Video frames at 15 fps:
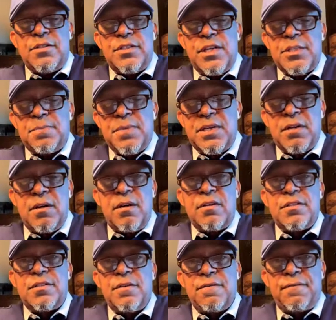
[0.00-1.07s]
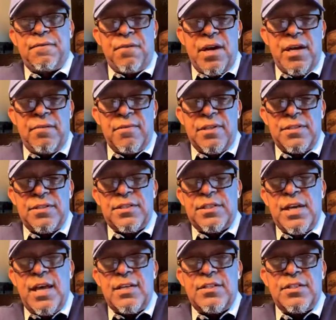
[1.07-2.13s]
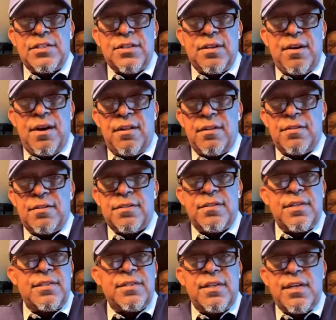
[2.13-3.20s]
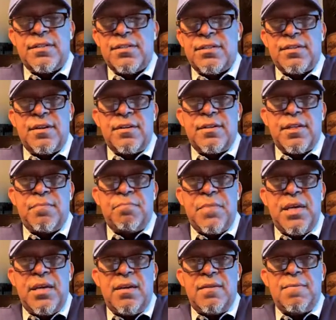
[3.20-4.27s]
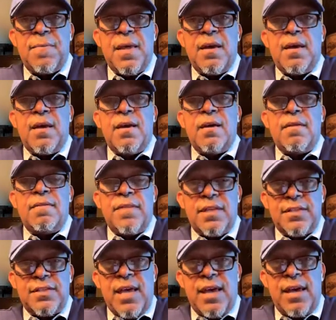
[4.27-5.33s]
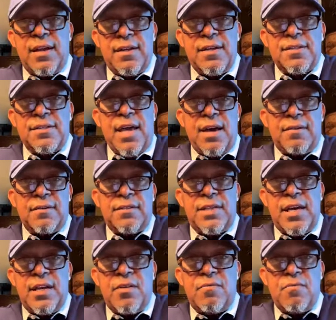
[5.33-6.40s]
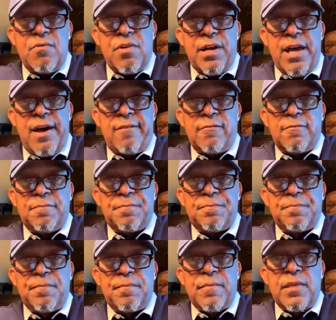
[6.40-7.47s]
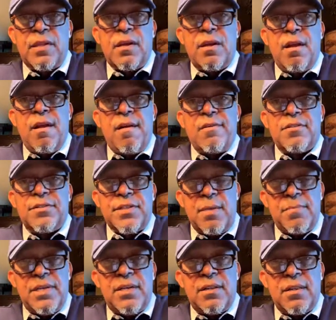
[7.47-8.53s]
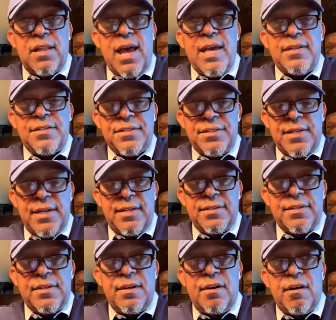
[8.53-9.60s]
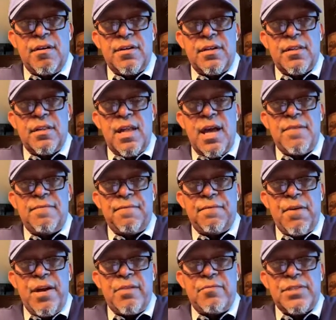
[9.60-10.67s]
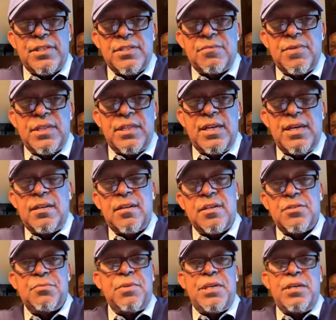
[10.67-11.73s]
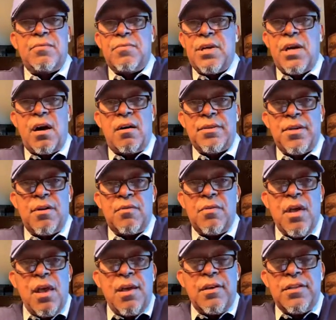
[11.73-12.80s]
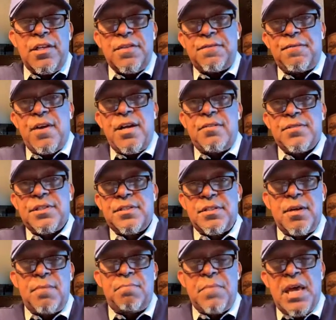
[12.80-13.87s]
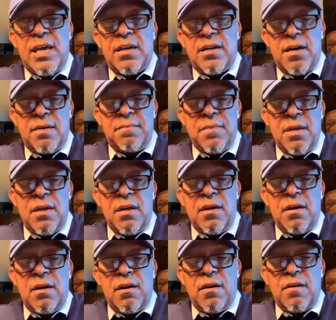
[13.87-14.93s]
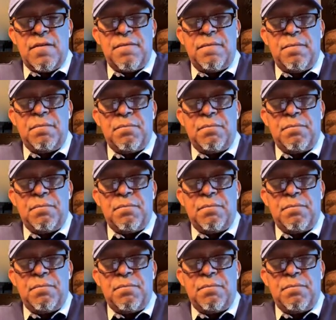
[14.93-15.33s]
just because your fragrance changes colors doesn't necessarily mean this is out of date or worn out. Some of your light scents or your light fragrances within, because we all know these fragrances are made up of